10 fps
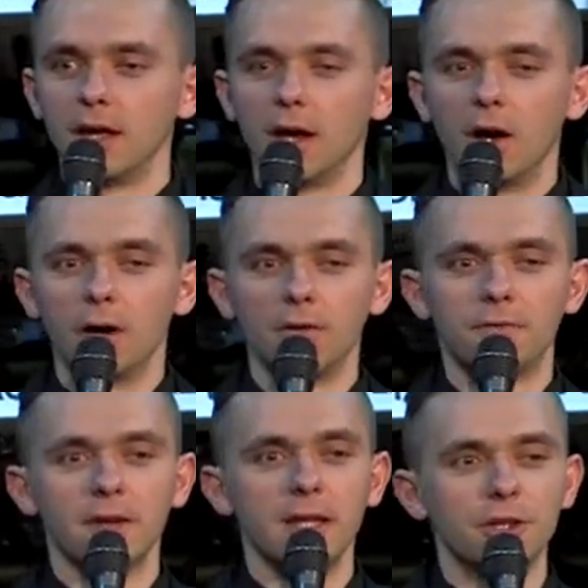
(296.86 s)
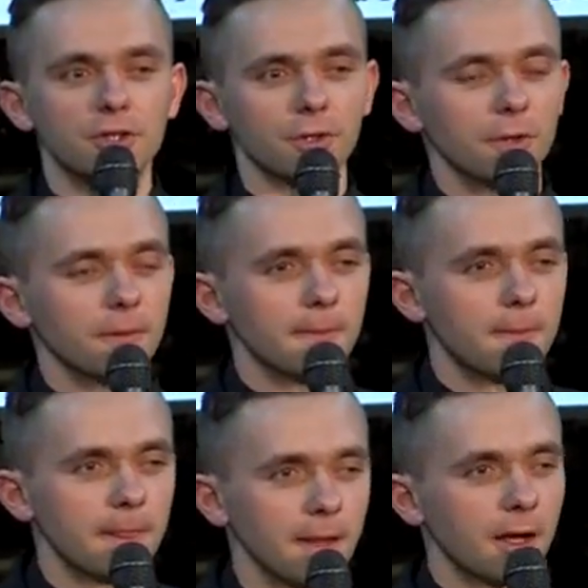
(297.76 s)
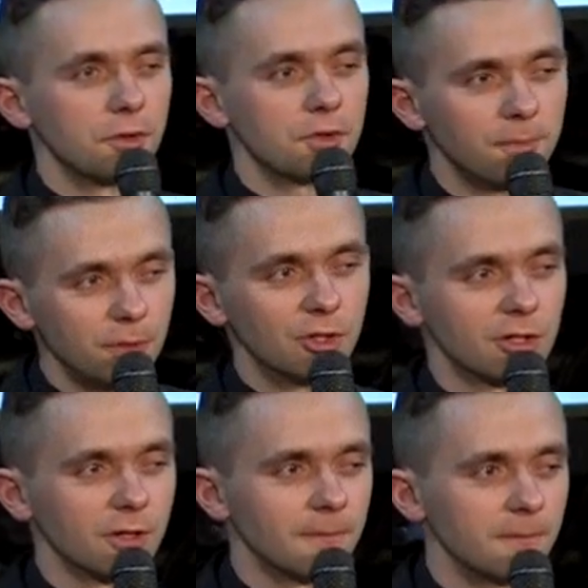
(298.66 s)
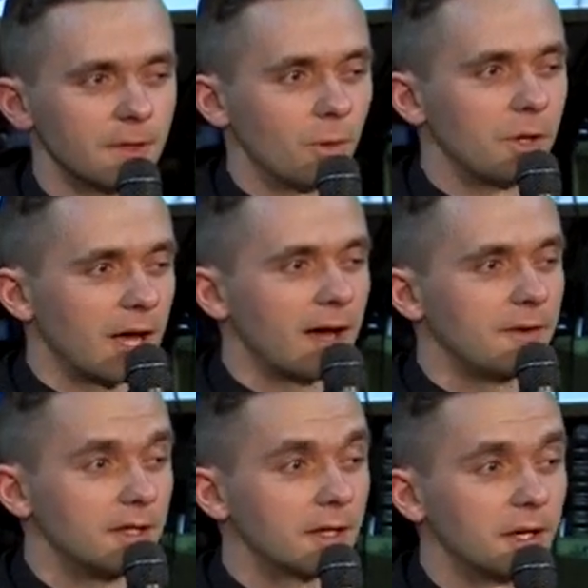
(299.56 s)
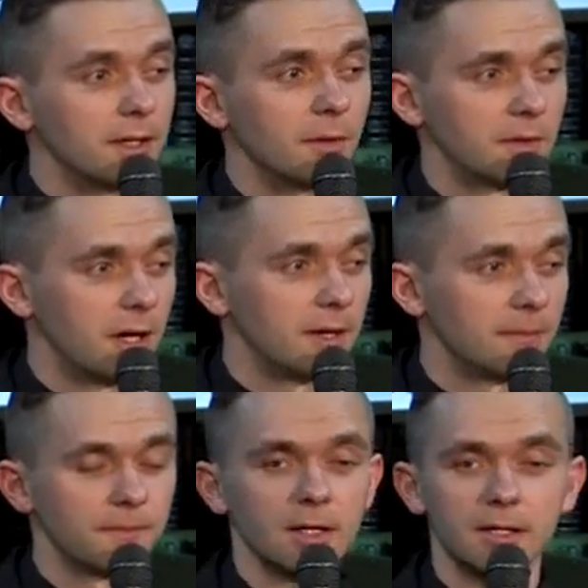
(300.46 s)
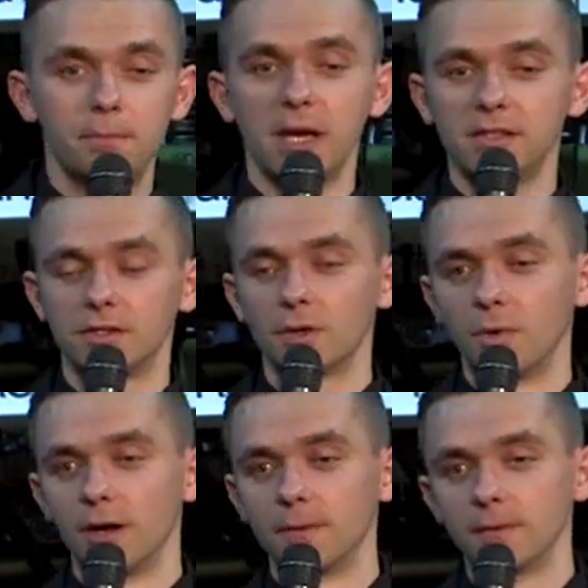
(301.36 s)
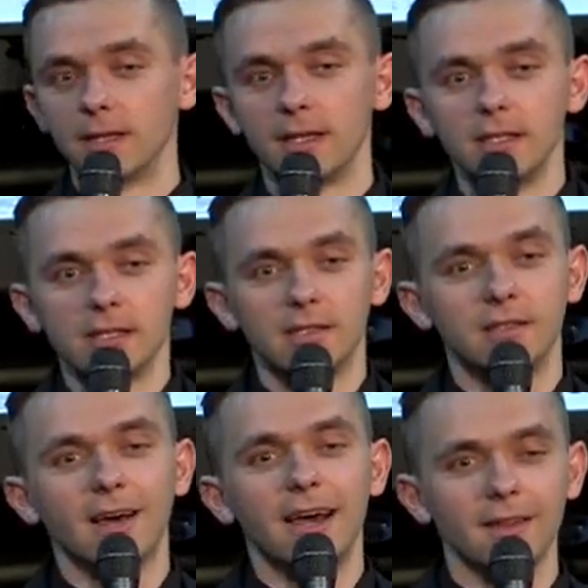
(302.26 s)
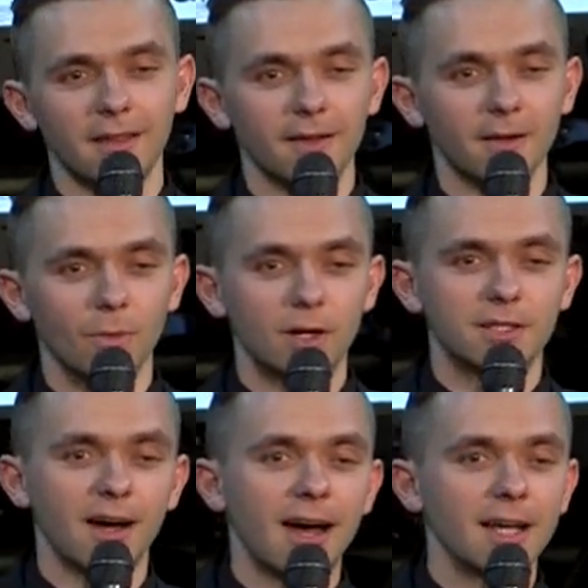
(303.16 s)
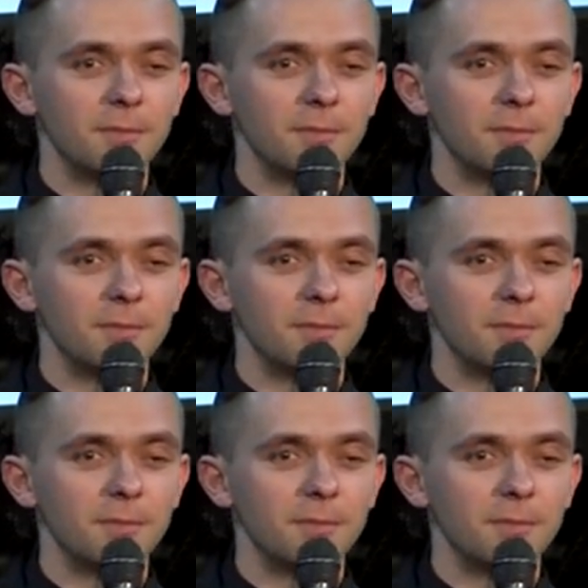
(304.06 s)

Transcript: of financial contribution that we have in the kingdom of God. The basic one is the tithing. Word tithe